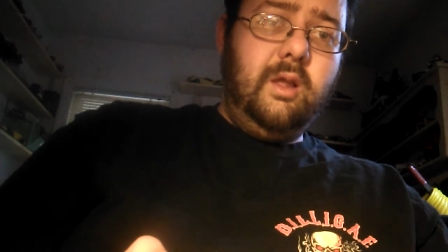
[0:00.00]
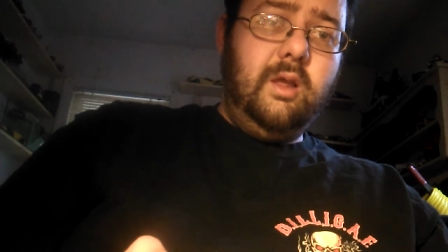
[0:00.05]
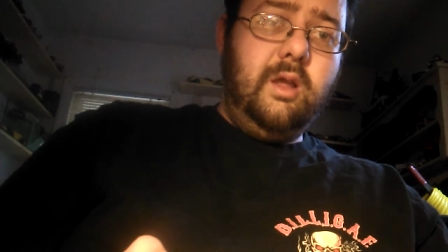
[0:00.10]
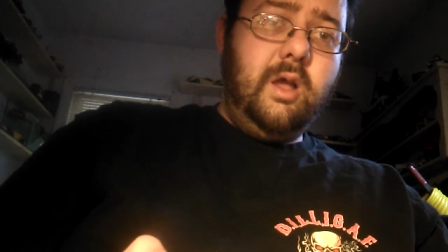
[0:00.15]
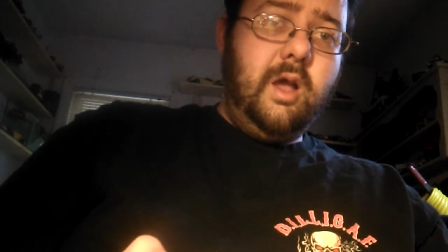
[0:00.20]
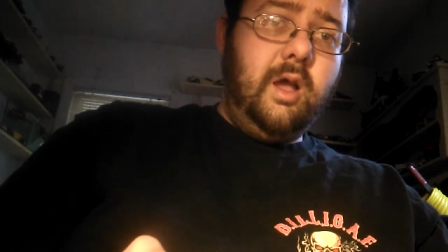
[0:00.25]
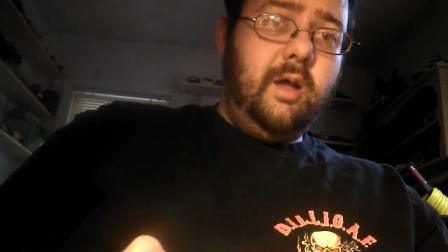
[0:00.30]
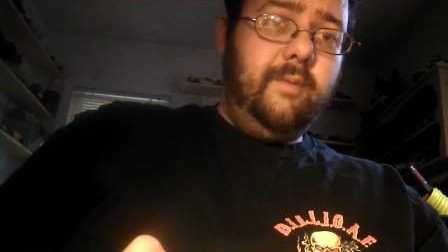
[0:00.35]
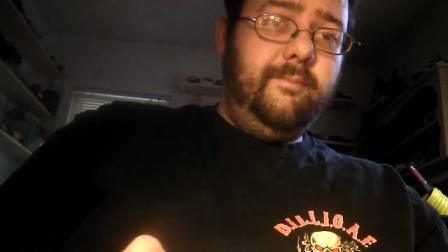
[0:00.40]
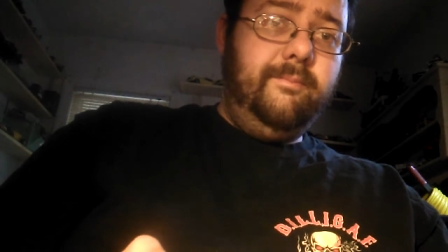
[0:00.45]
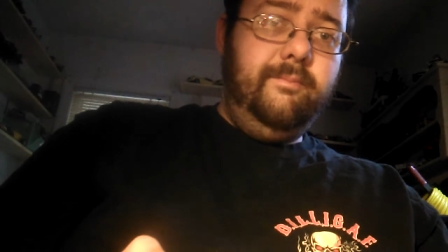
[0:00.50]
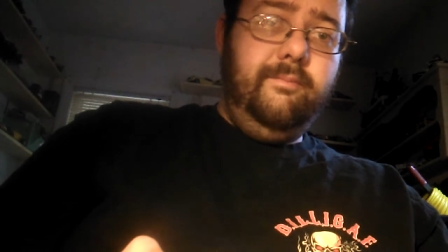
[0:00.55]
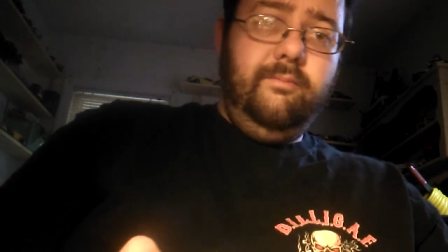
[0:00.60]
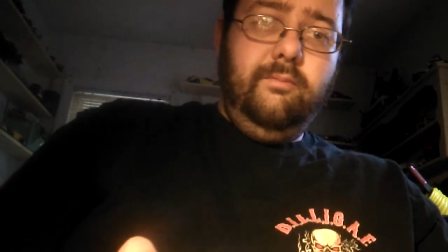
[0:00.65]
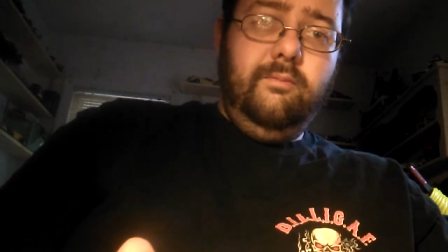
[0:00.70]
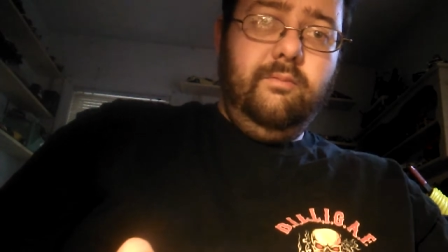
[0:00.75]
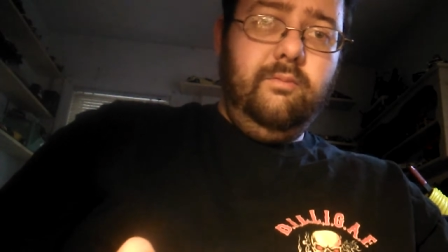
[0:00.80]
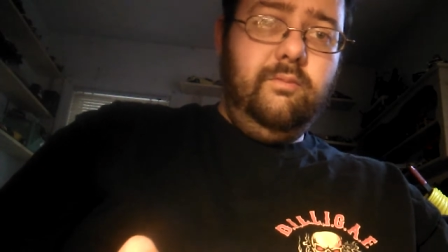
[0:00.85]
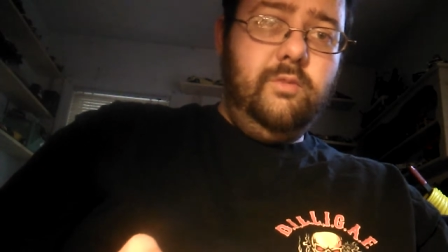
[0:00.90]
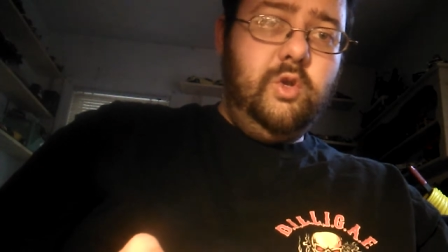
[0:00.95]
uh,
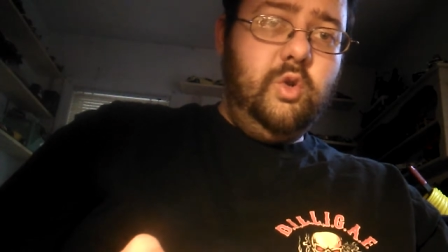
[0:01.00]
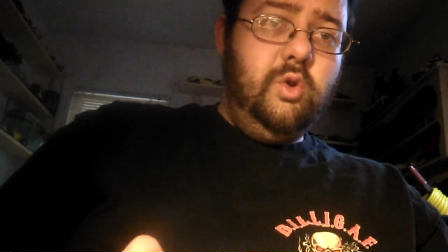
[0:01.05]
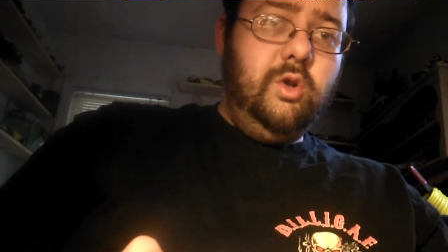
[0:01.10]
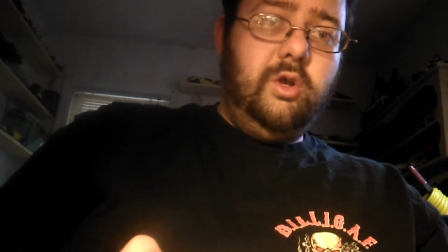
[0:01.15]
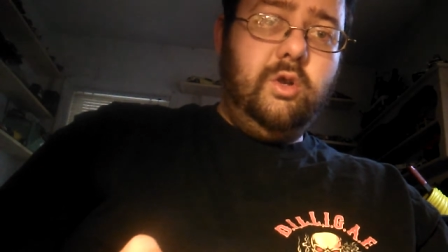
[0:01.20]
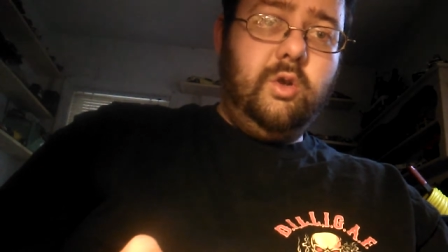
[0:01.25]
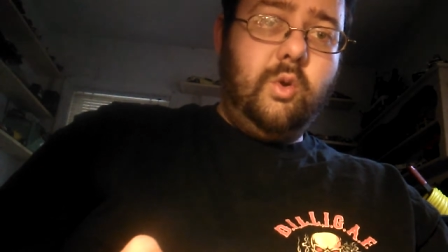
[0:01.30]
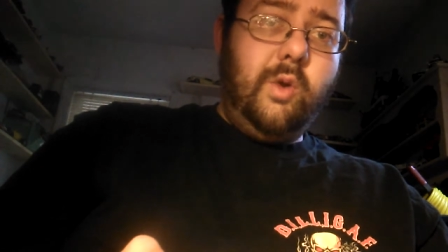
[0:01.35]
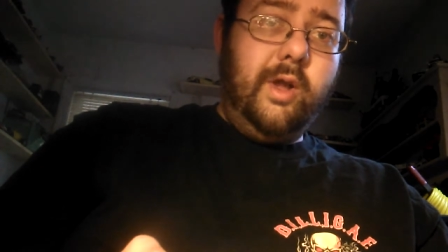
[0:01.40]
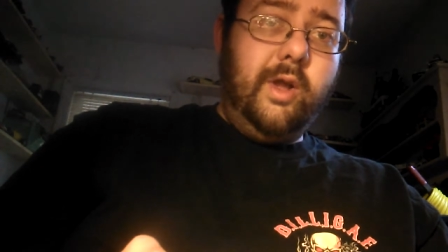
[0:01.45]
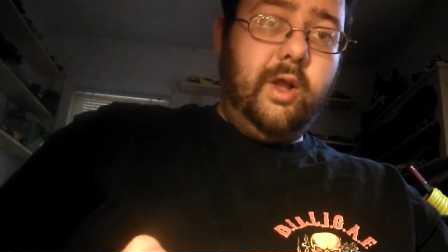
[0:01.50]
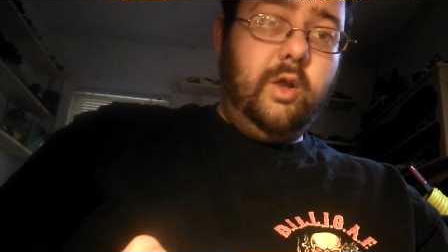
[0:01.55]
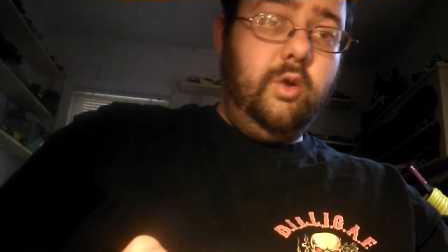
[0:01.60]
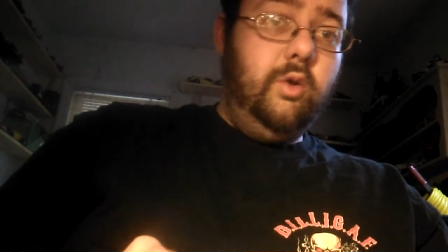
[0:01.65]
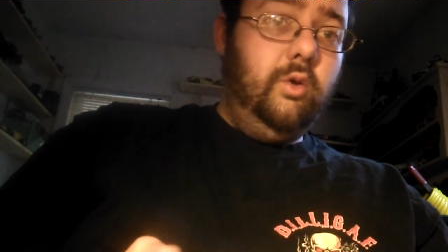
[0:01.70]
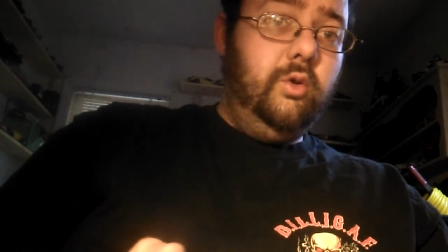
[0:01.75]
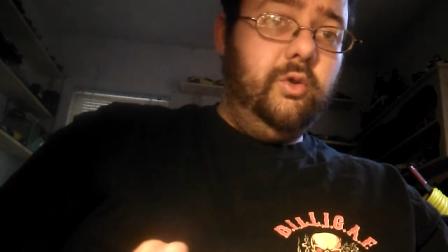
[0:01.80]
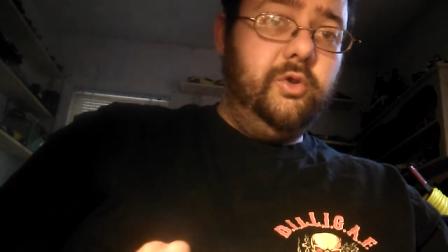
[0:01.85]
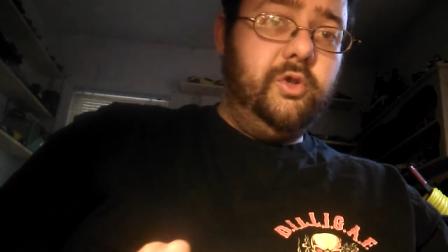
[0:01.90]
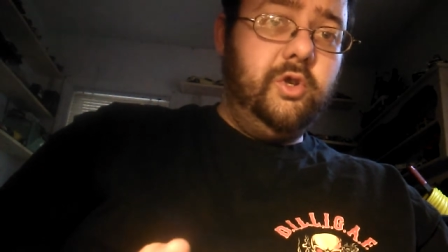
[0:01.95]
do a quick
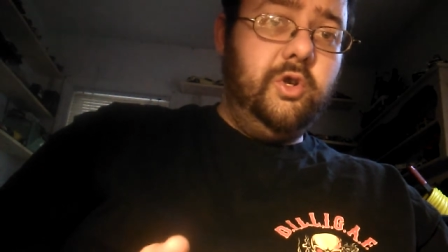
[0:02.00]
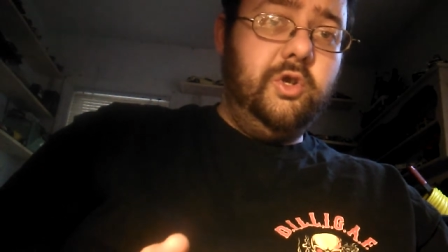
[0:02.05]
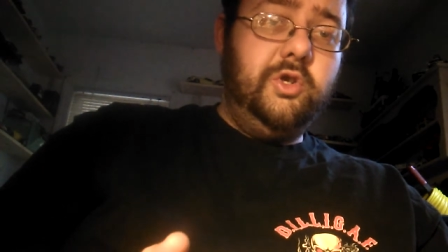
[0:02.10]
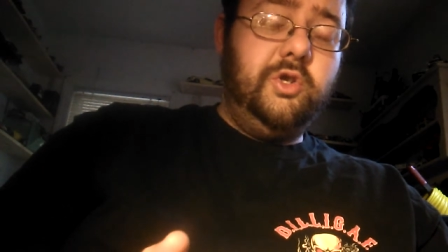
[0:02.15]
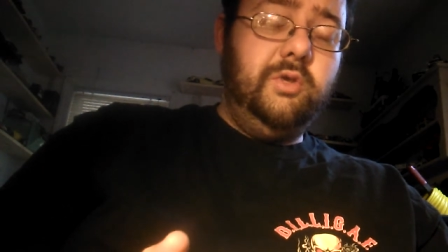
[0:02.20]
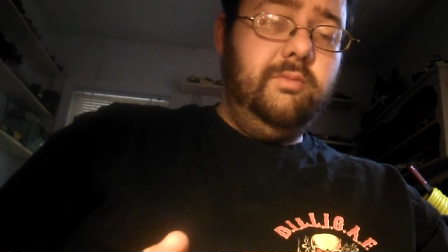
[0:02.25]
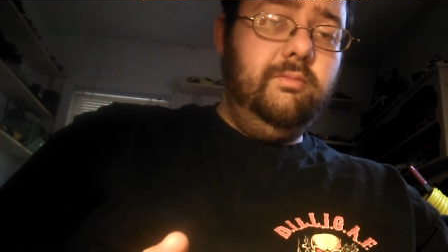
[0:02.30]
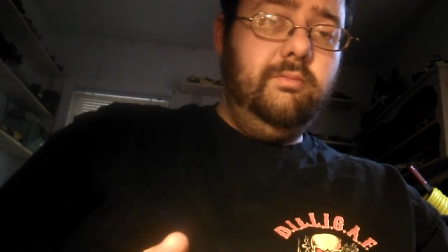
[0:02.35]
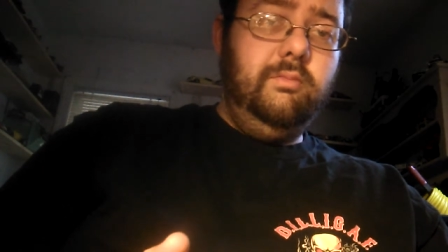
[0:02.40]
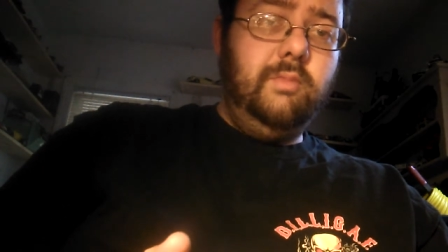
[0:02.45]
Google search.